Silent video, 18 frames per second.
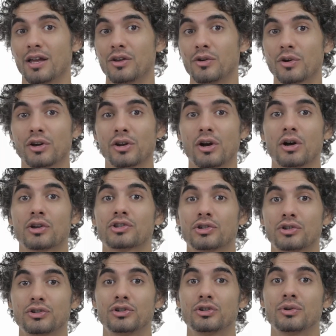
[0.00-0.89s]
You can
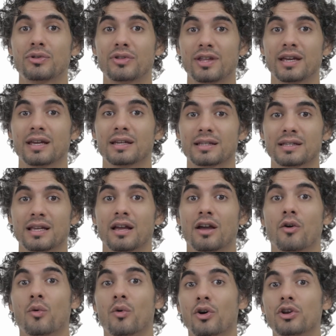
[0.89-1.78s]
also do things
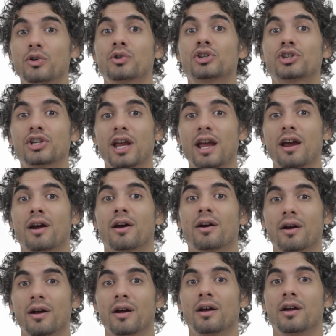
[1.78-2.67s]
where you
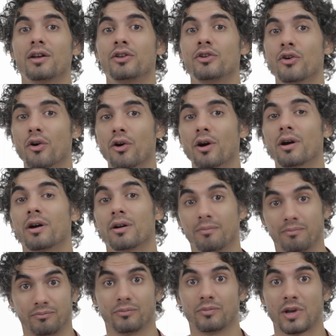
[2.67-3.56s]
share your
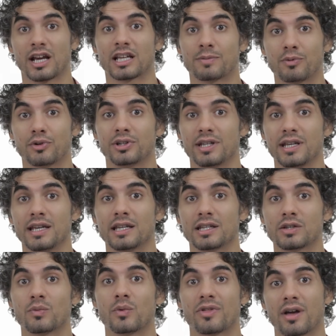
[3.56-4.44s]

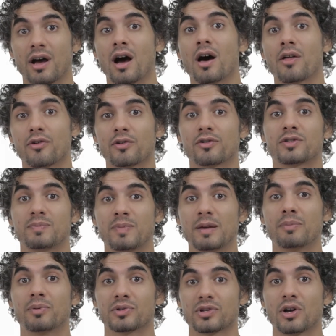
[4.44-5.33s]
expertise with other
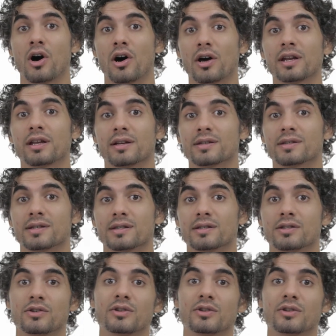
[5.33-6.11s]
people's audiences.